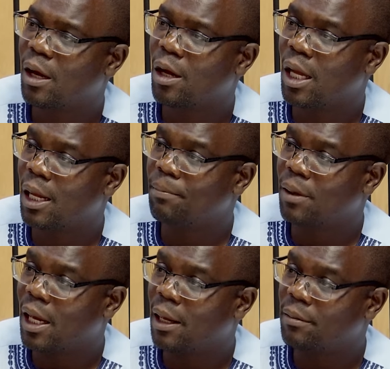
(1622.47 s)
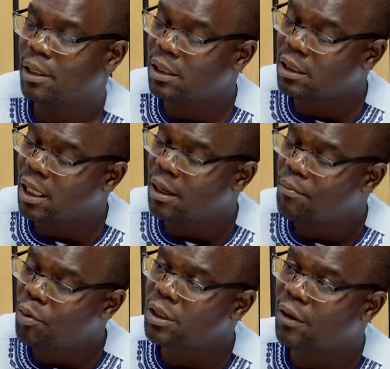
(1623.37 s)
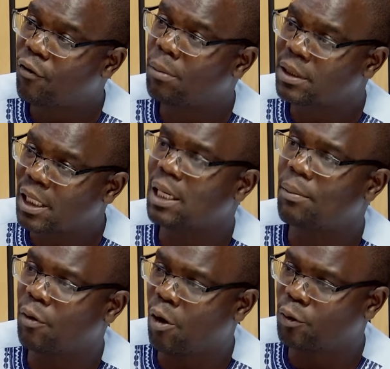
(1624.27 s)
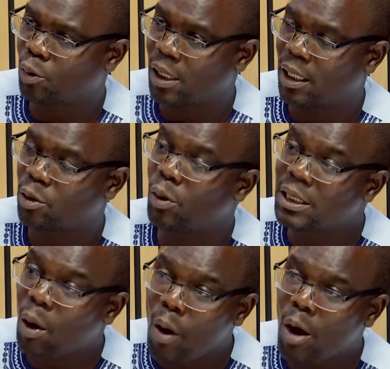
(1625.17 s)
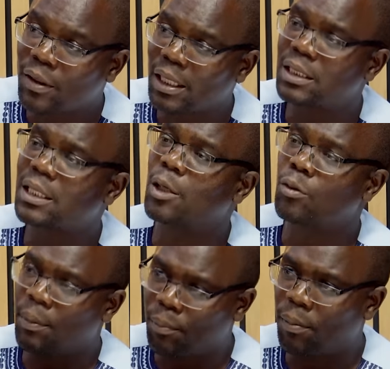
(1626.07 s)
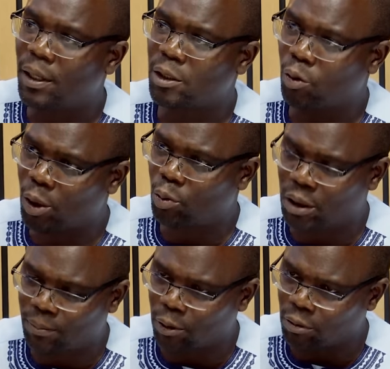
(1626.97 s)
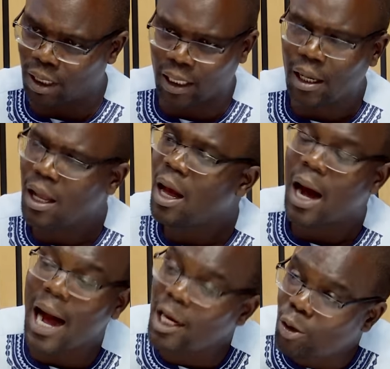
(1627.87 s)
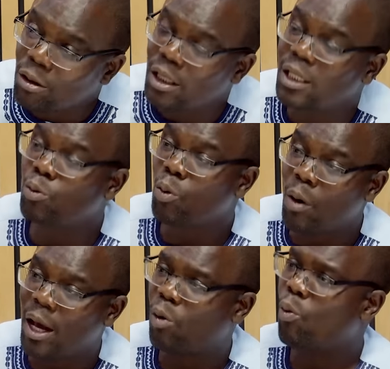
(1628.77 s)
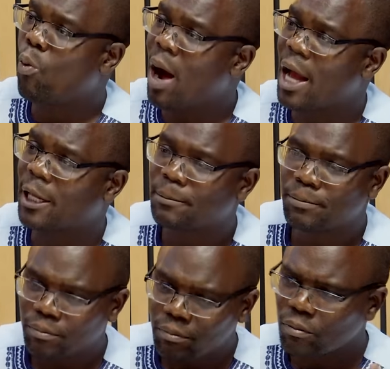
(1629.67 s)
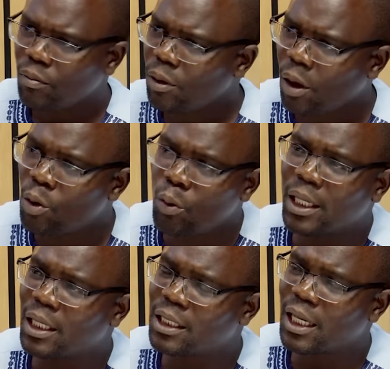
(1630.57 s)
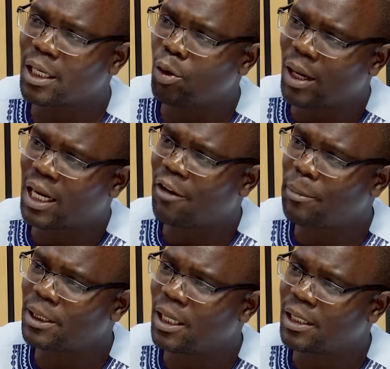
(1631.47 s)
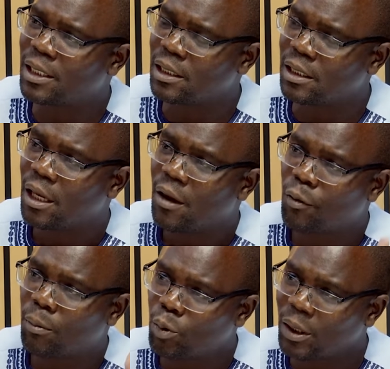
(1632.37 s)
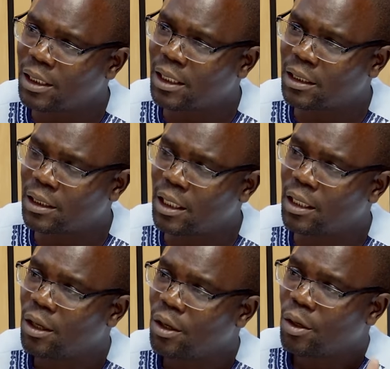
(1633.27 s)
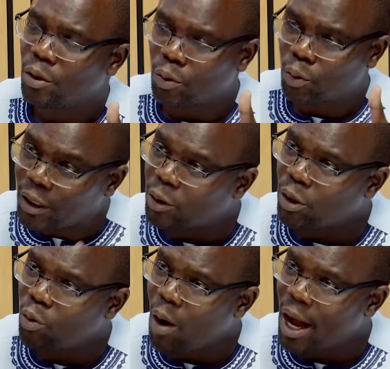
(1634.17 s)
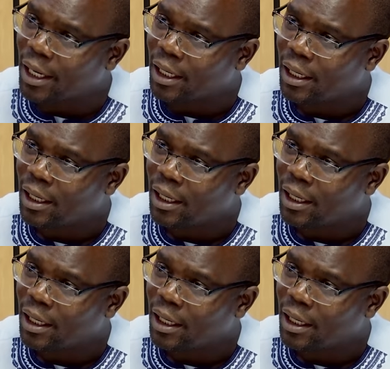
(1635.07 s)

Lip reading: this is the most informed stratum of society. So he's aware of that. He's trying to be populist in order to respond to that. I don't think it will work. Why? Look at the trend, local government elections from 2016 to 2021.